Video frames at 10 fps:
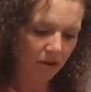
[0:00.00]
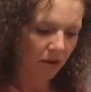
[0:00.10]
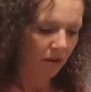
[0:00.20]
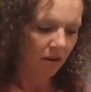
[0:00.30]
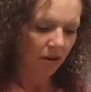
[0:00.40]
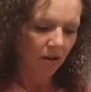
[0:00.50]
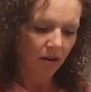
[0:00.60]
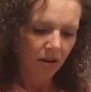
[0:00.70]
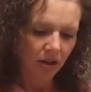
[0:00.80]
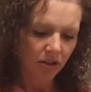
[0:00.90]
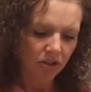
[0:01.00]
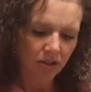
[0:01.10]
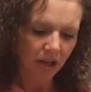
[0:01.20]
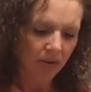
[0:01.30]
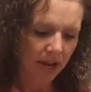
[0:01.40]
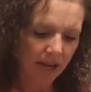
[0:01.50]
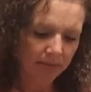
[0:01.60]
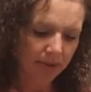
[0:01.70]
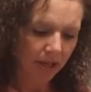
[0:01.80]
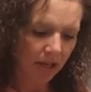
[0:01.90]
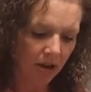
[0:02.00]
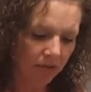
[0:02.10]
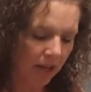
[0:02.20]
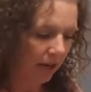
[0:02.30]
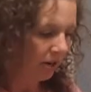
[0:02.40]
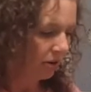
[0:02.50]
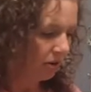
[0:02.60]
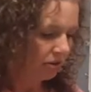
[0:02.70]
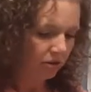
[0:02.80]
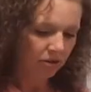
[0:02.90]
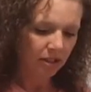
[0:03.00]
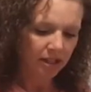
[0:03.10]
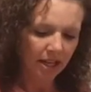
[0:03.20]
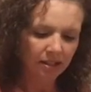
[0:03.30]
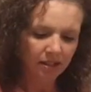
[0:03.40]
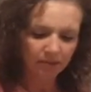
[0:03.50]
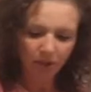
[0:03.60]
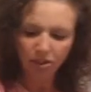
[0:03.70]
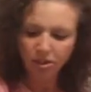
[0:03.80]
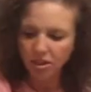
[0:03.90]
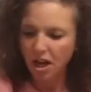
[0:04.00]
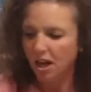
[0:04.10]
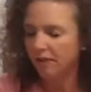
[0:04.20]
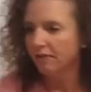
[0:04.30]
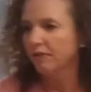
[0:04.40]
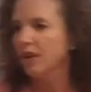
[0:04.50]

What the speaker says: and just go ahead and put it on there, because that's some good stuff.